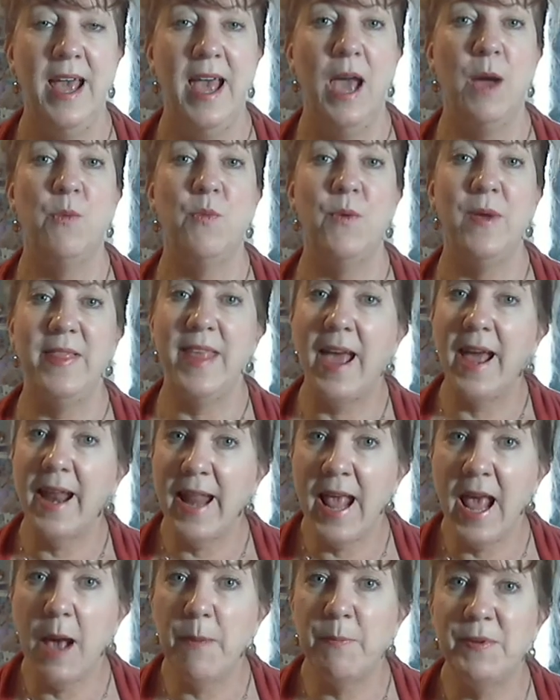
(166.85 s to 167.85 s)
And when
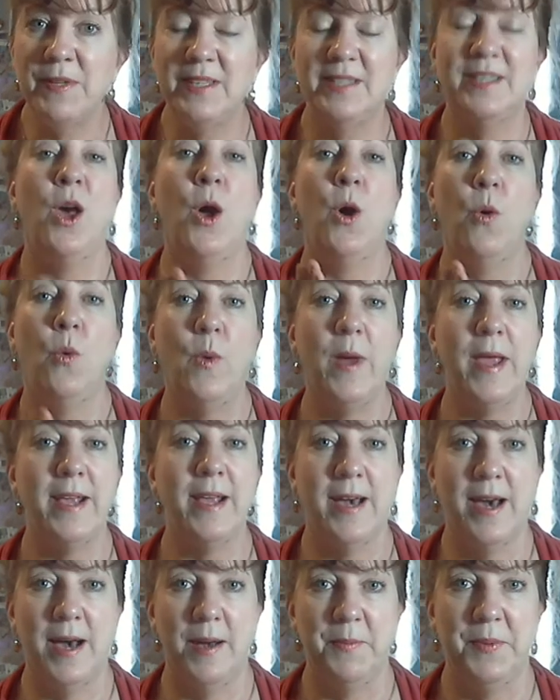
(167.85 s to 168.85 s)
that happens,
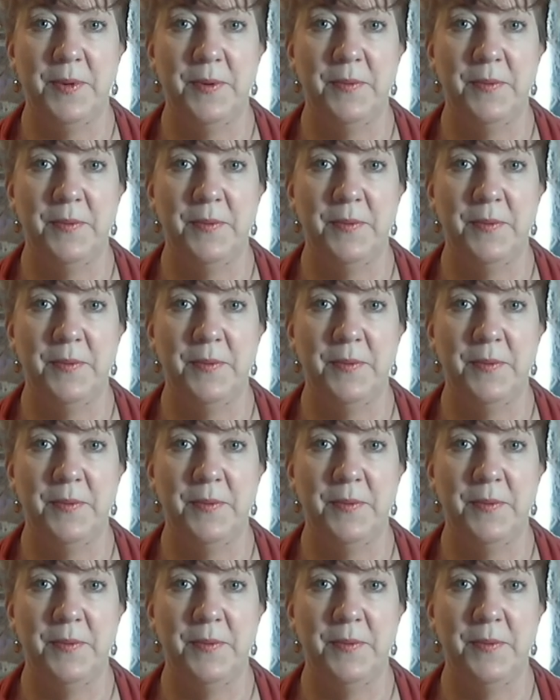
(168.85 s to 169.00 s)
wake up.